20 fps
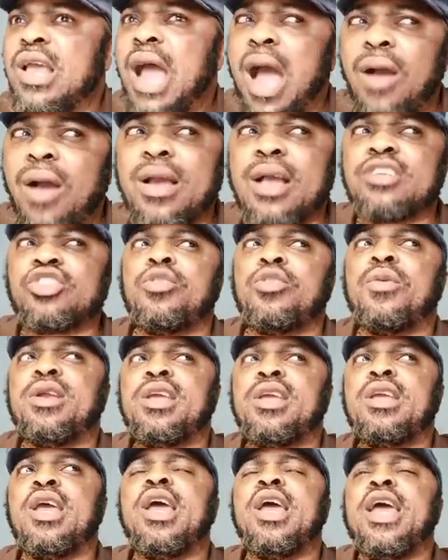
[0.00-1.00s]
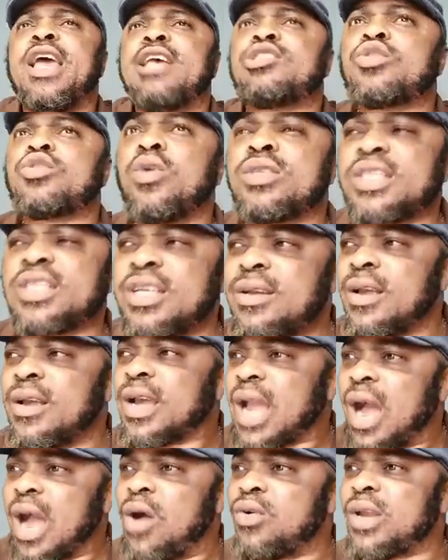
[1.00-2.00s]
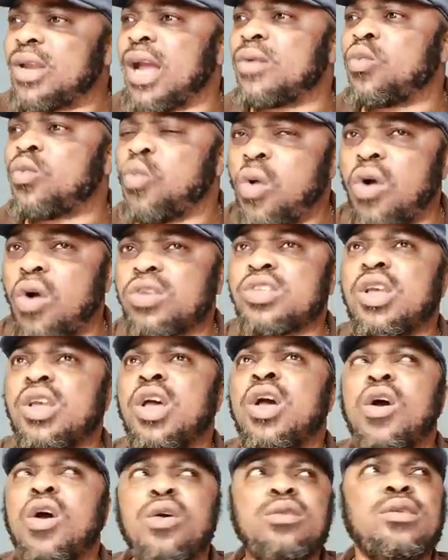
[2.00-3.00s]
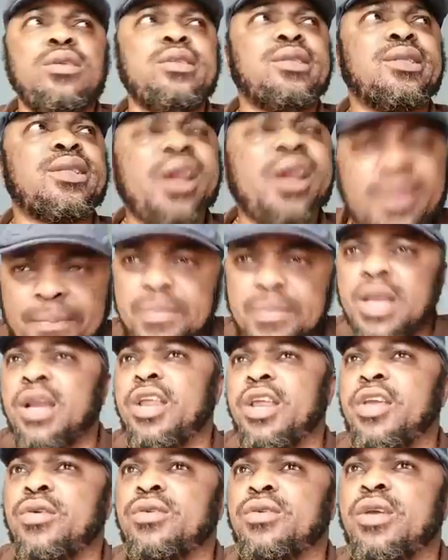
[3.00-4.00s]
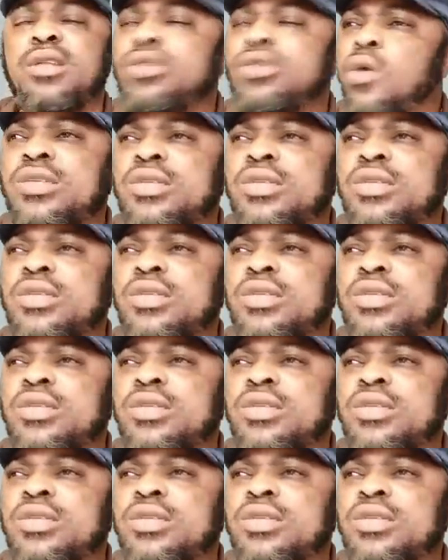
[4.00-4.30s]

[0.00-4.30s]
How can somebody escorting cow that worth 3 million, no,